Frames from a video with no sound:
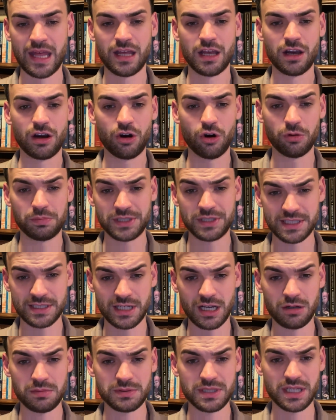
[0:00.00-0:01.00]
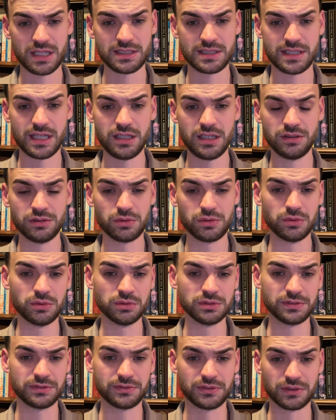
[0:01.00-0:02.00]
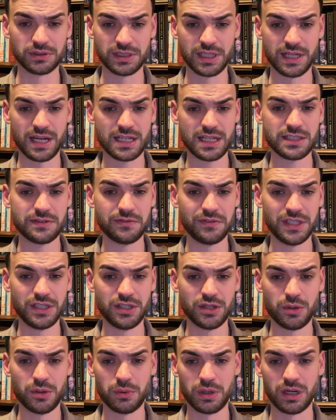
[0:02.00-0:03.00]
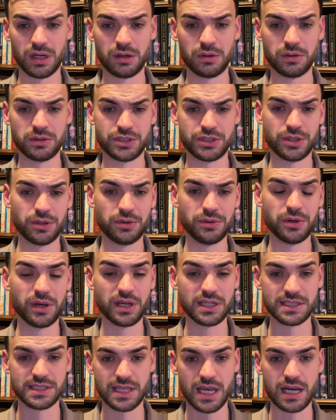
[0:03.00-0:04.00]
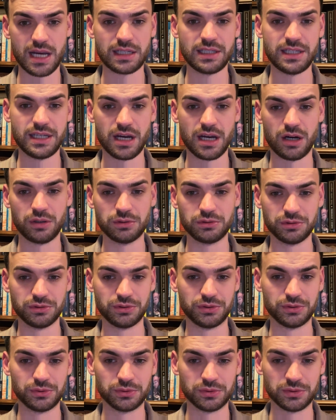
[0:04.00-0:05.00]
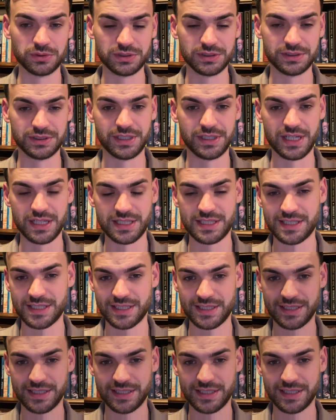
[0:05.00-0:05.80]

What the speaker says: Hope this helps, and stay tuned for the next video where I will show you exactly how to do this.